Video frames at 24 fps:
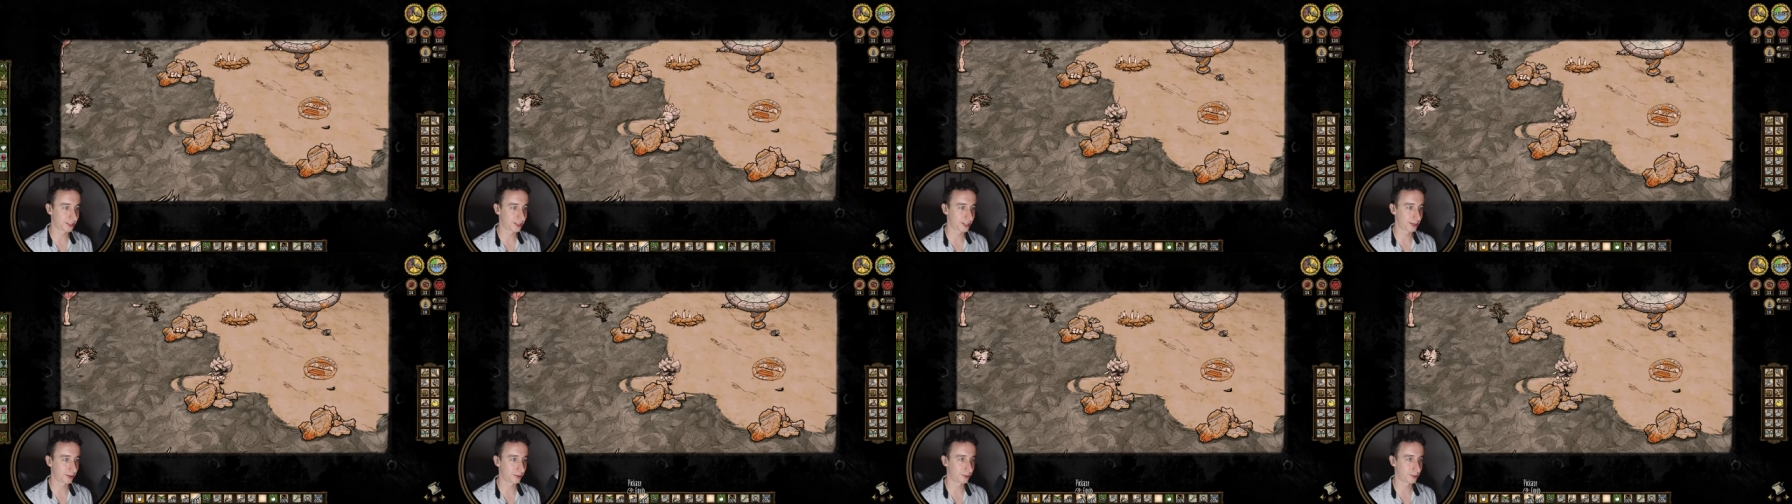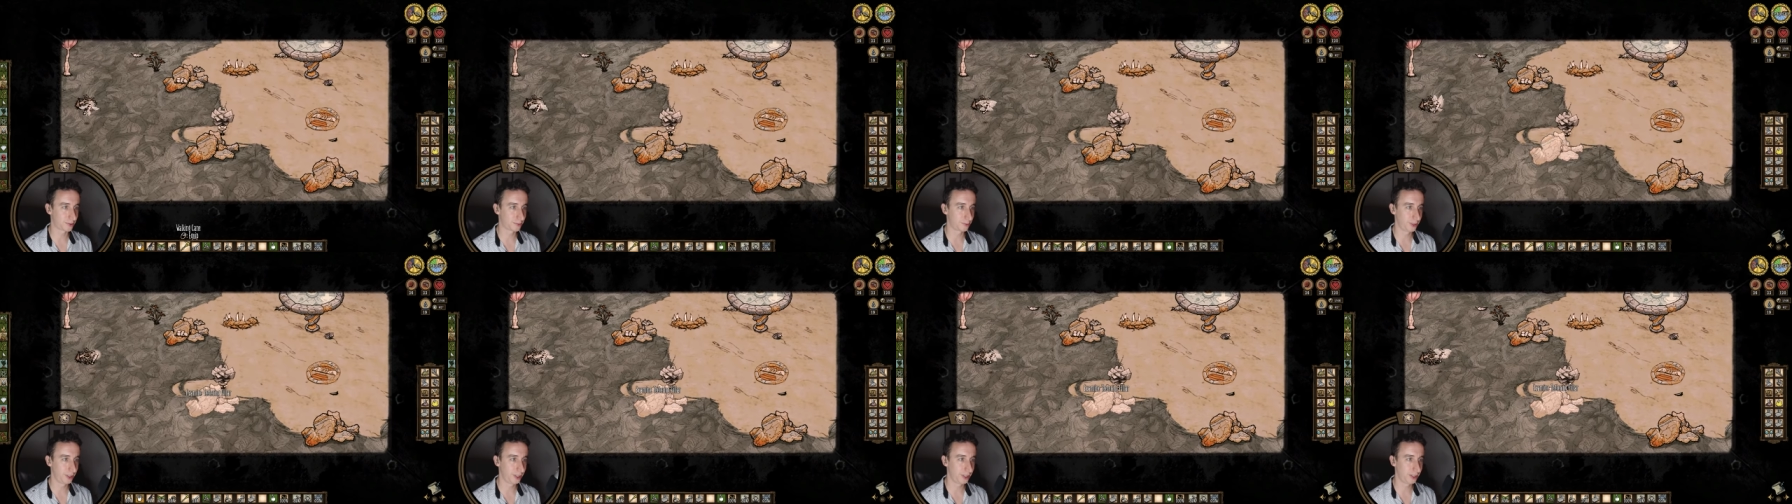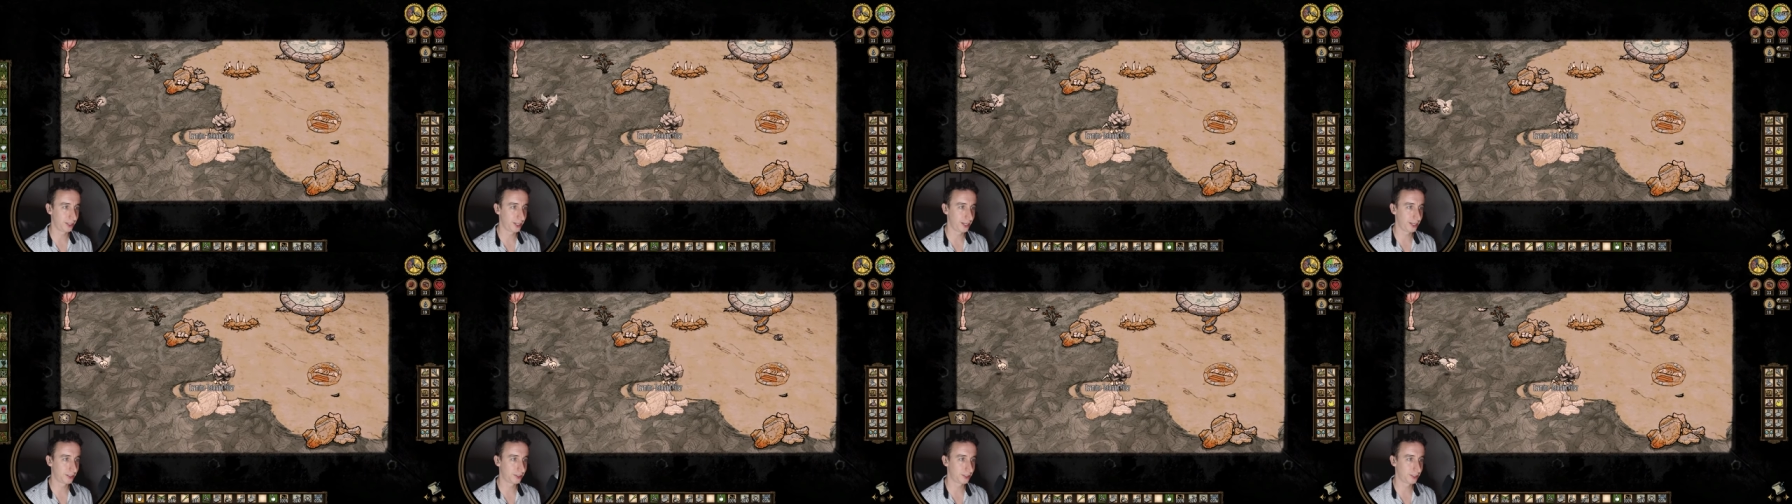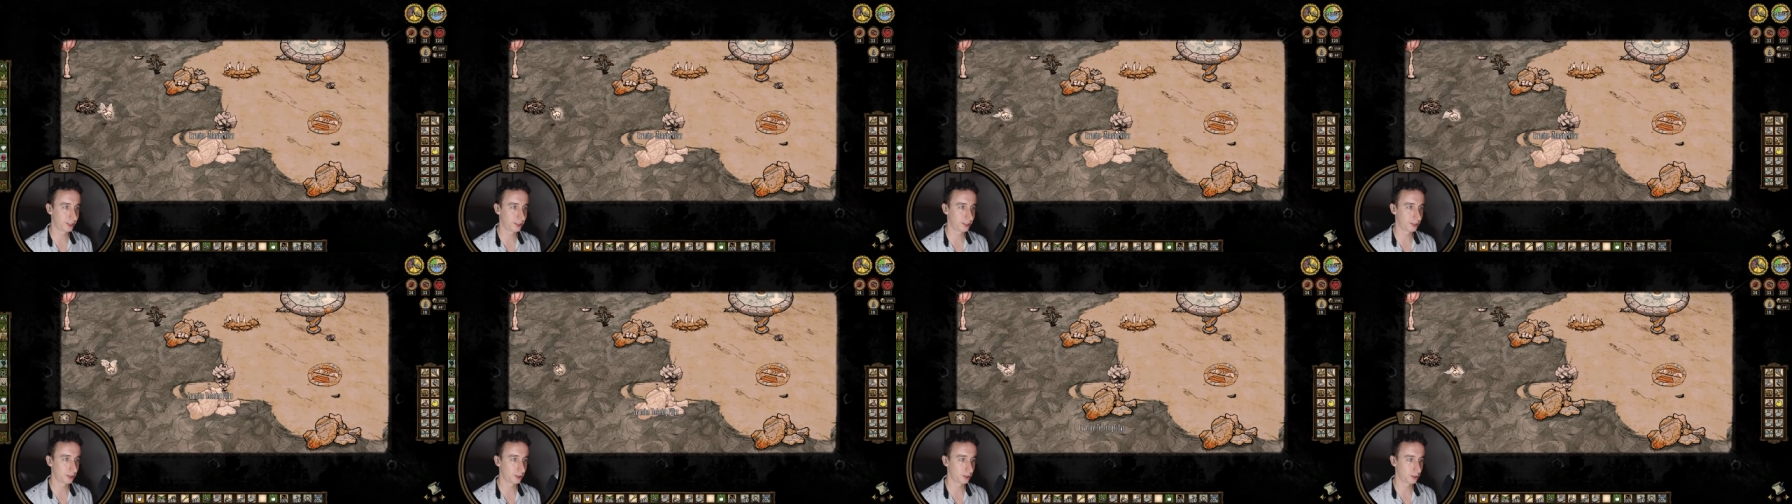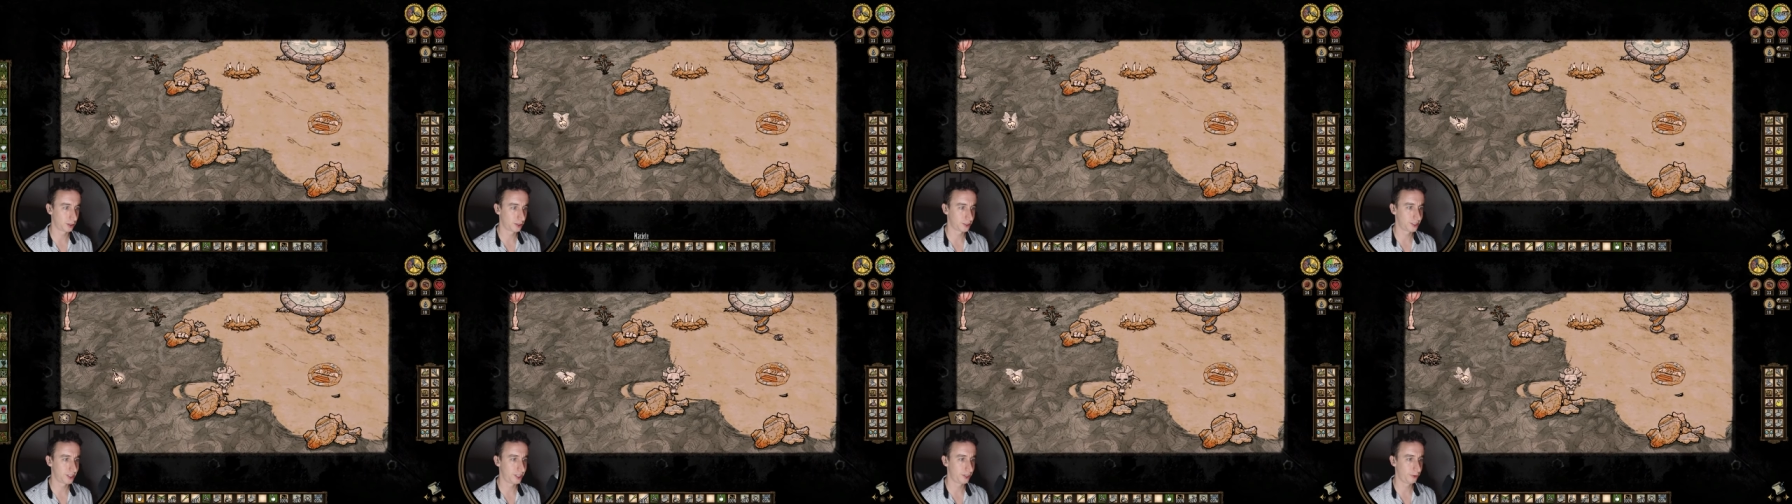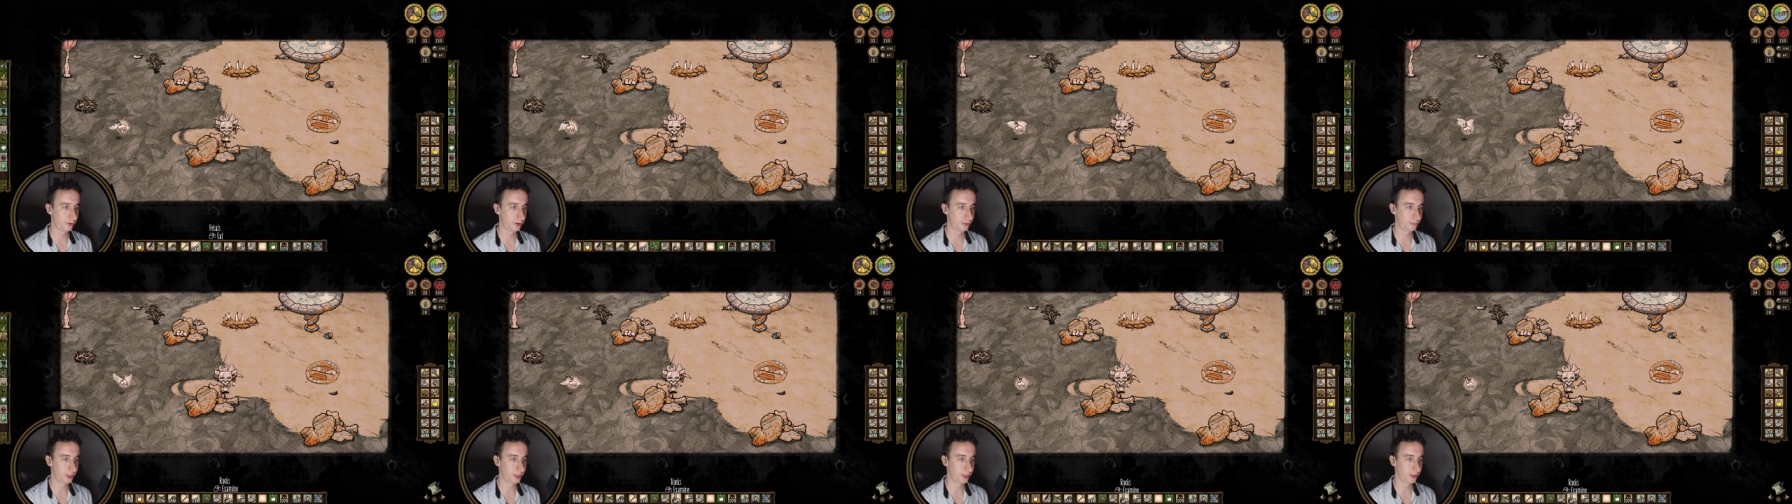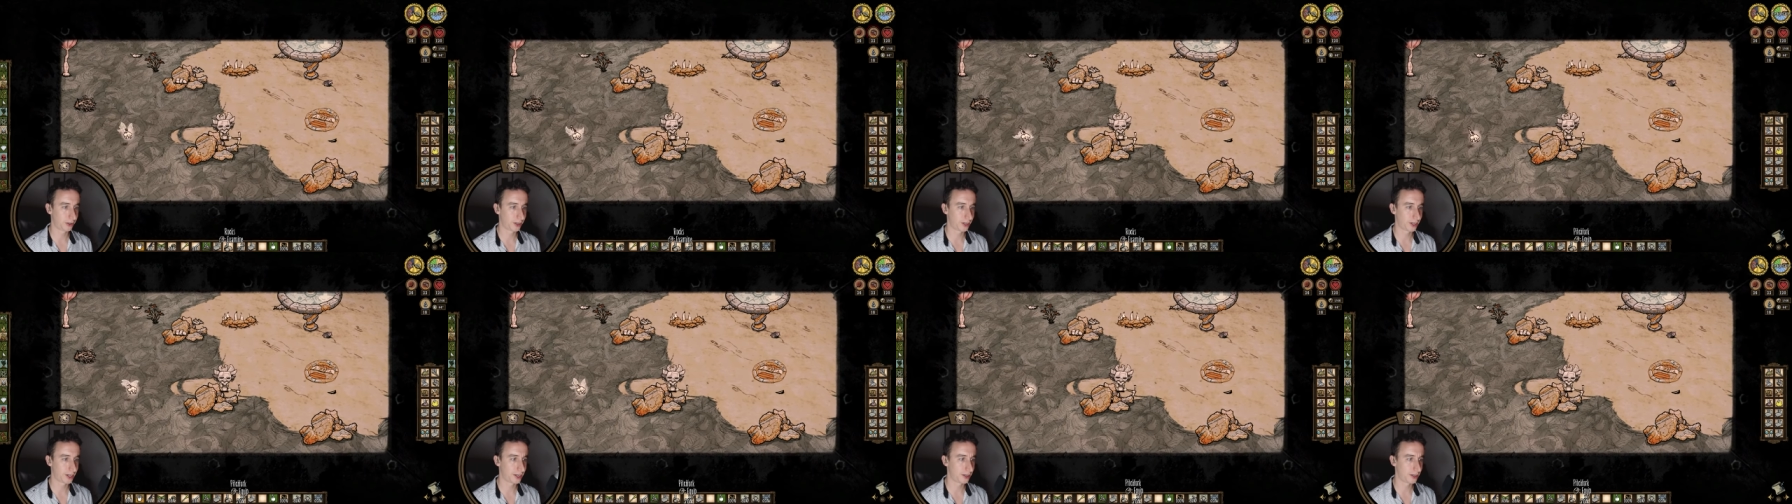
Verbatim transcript: cause I was really like the teetering pillar.